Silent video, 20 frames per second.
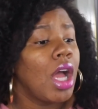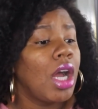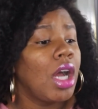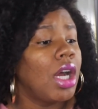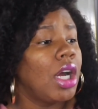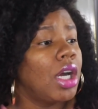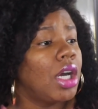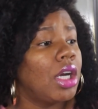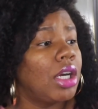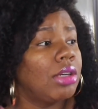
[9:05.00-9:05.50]

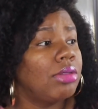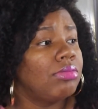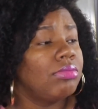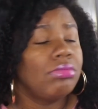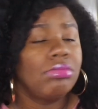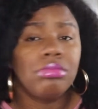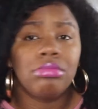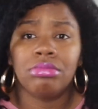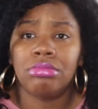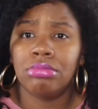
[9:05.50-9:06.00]

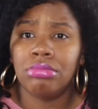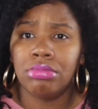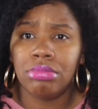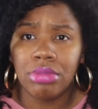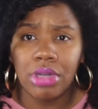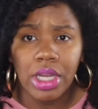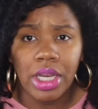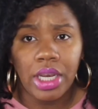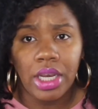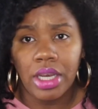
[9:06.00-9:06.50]

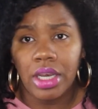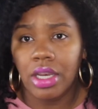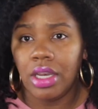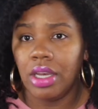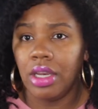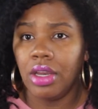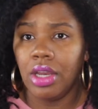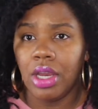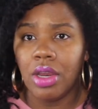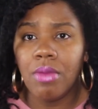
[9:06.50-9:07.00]
When
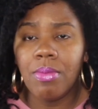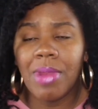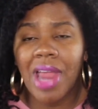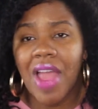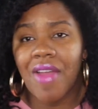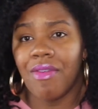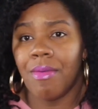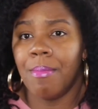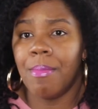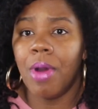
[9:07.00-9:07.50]
you've been
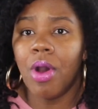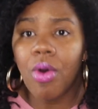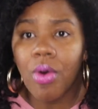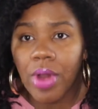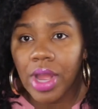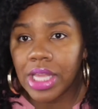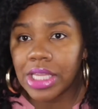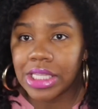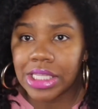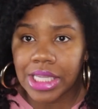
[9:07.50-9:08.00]
having
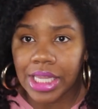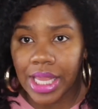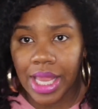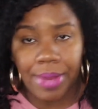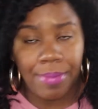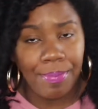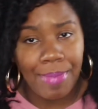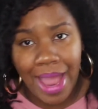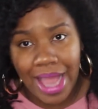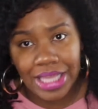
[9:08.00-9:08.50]
boys
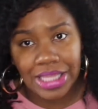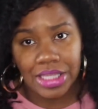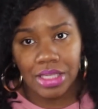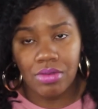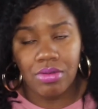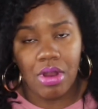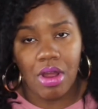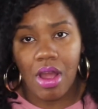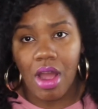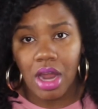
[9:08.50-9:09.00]
back,
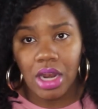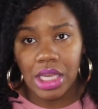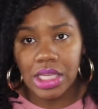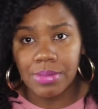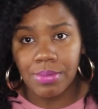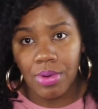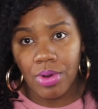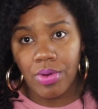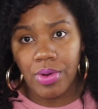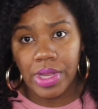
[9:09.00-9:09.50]
all
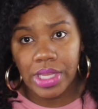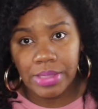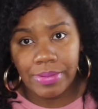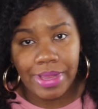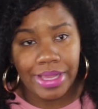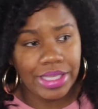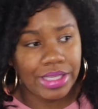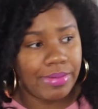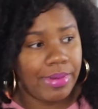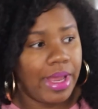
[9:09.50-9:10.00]
these boys
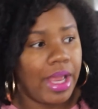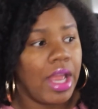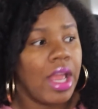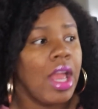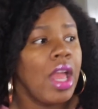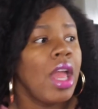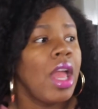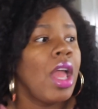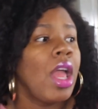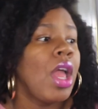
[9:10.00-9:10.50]
back to back,
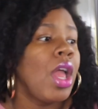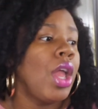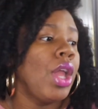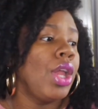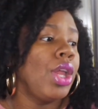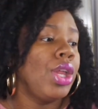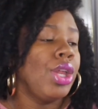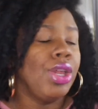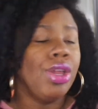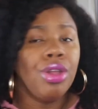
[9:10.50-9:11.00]

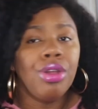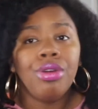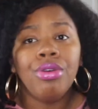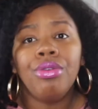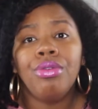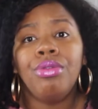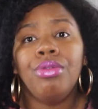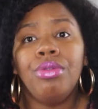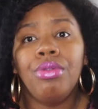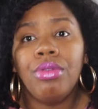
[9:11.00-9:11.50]

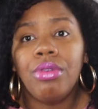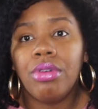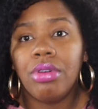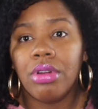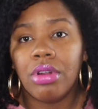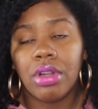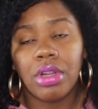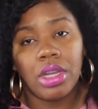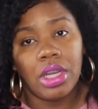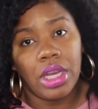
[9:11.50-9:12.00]
you
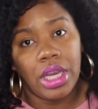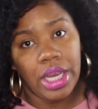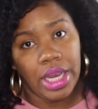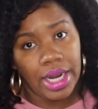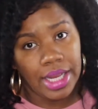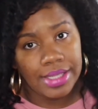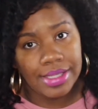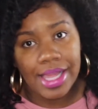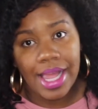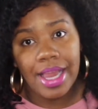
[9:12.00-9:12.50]

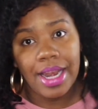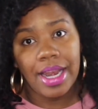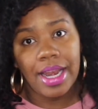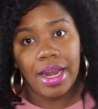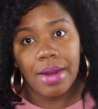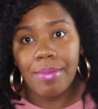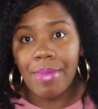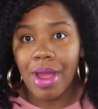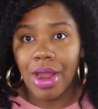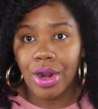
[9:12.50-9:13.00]
get
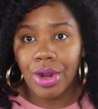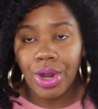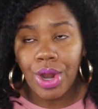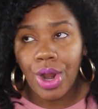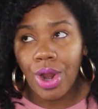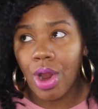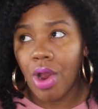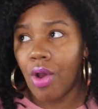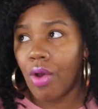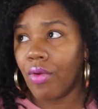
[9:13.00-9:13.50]
excited about a
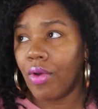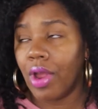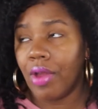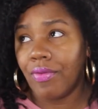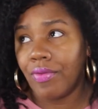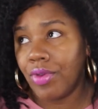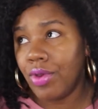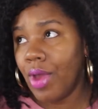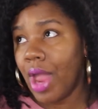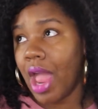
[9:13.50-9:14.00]
girl.
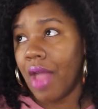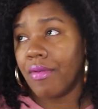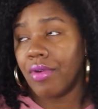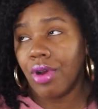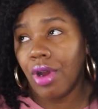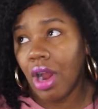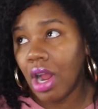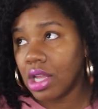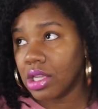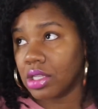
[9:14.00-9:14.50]
If you
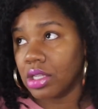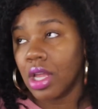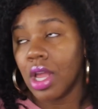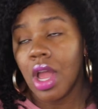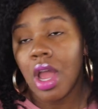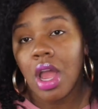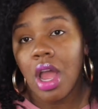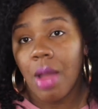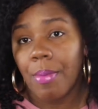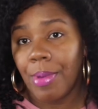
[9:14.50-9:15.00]
have girls,
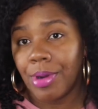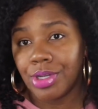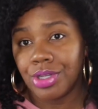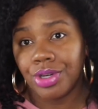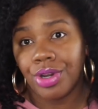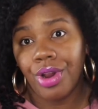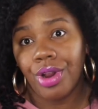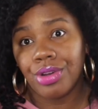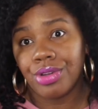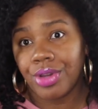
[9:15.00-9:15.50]
a
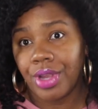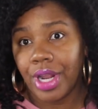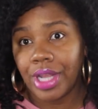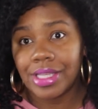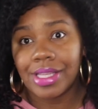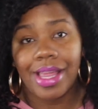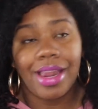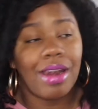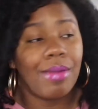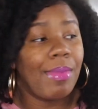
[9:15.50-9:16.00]
bunch of girls, you get
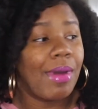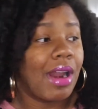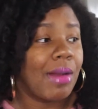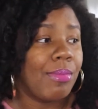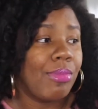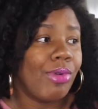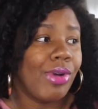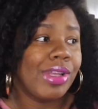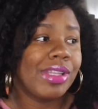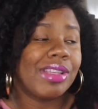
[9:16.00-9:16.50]
excited
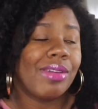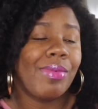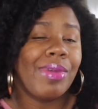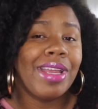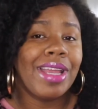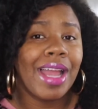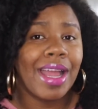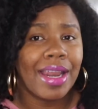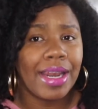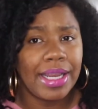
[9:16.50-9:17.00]
about a boy. So
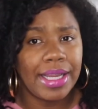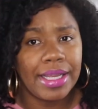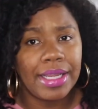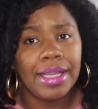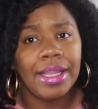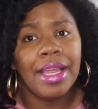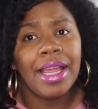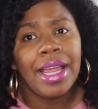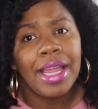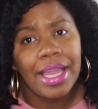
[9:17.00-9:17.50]
we kind
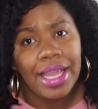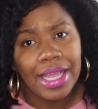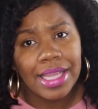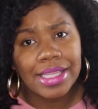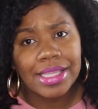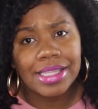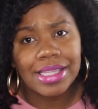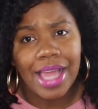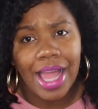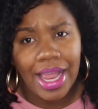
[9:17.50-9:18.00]
of
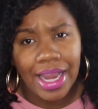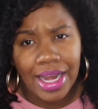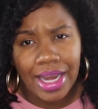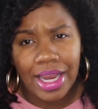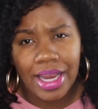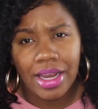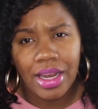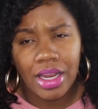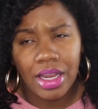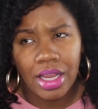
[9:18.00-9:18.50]

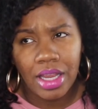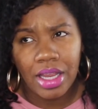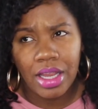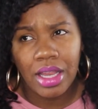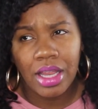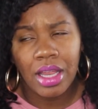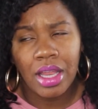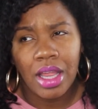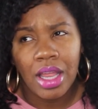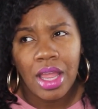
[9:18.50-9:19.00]
excited.
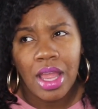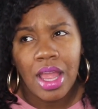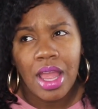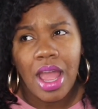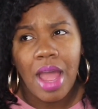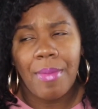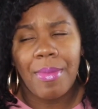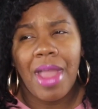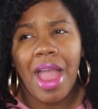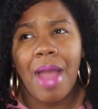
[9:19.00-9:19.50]

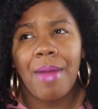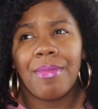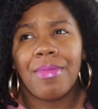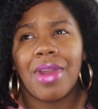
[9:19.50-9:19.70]
My